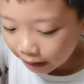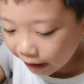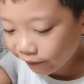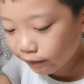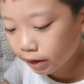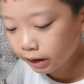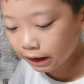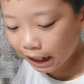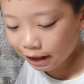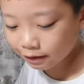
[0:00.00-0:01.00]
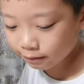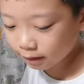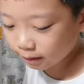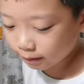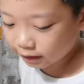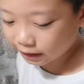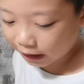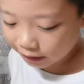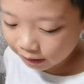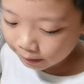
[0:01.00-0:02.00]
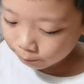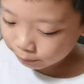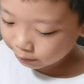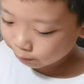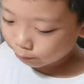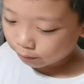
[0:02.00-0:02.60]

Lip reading: Everyone gasped as Mr.